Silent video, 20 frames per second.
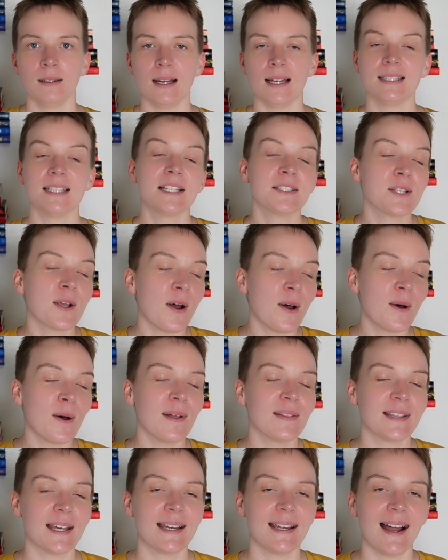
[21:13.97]
And that's
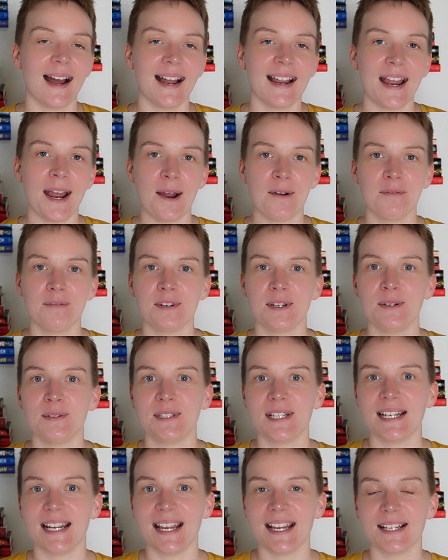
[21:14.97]
all that I have for you
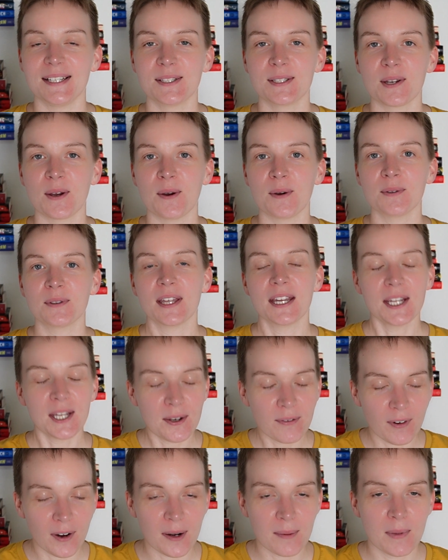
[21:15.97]
today. So thank
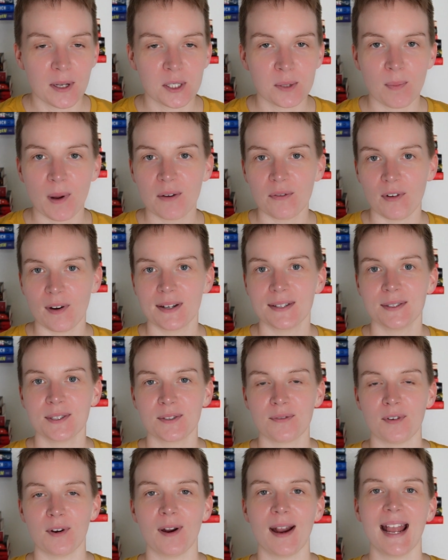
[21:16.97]
you very much, my friends,
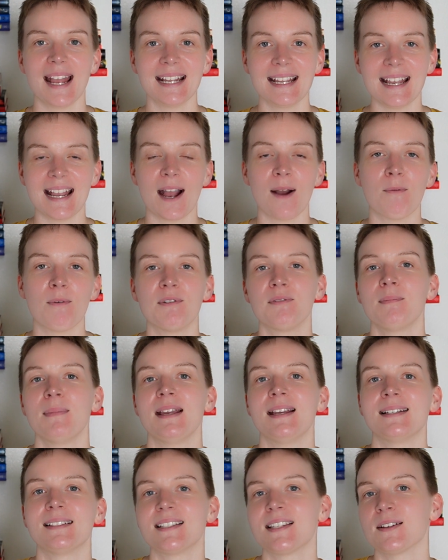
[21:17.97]
for hanging out with
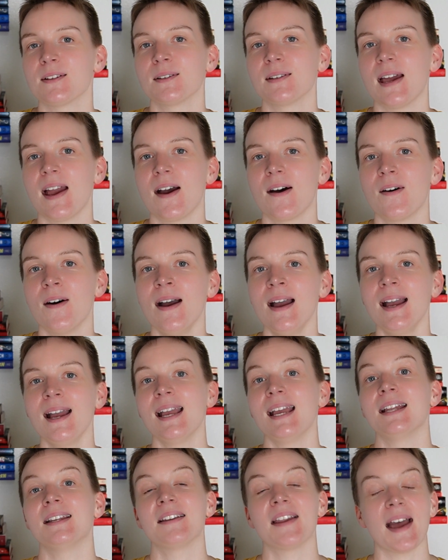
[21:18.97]
me until now.
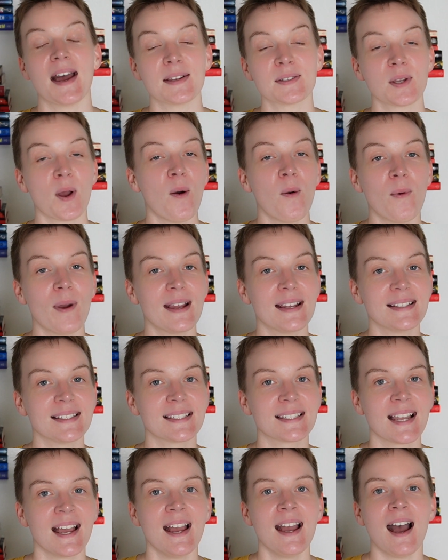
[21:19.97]
And as
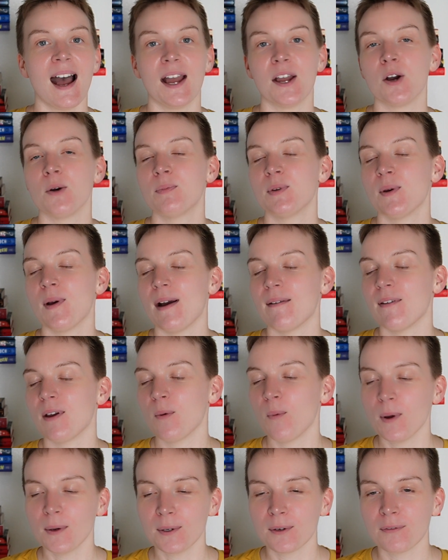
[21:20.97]
always, I hope you have a
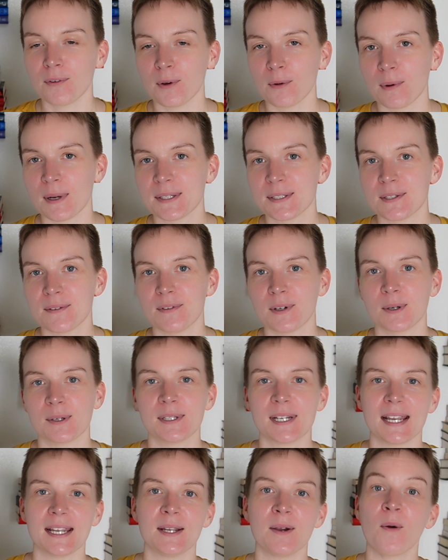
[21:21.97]
wonderful rest of your
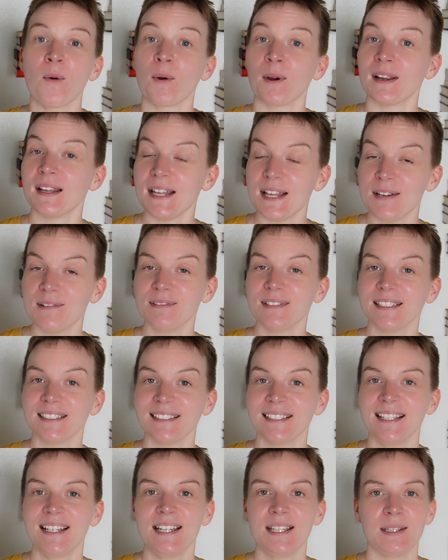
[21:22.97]
day or
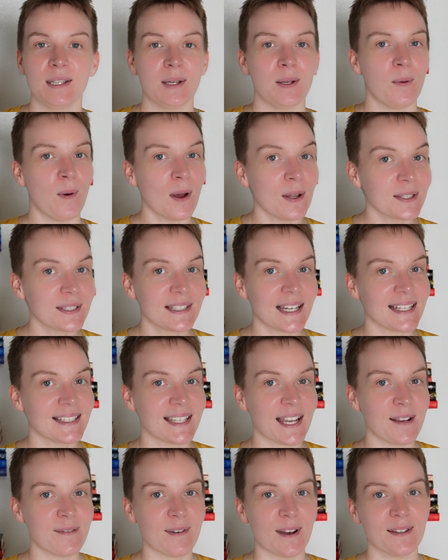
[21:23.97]
evening, that you all stay
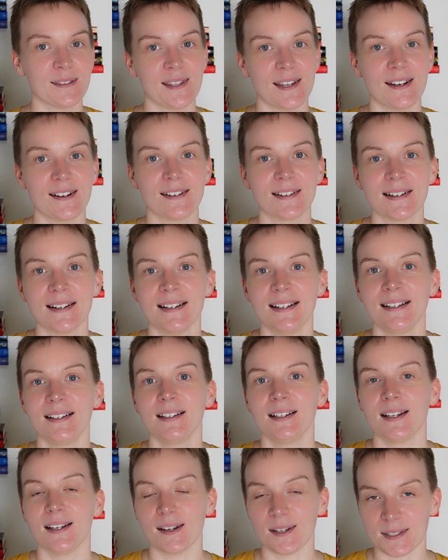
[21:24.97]
safe out there,
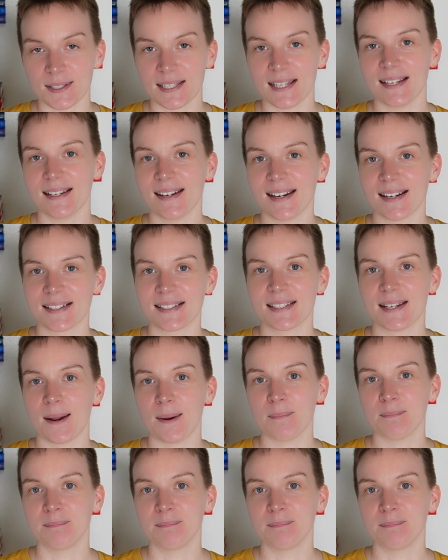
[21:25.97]
and I'll see you next time.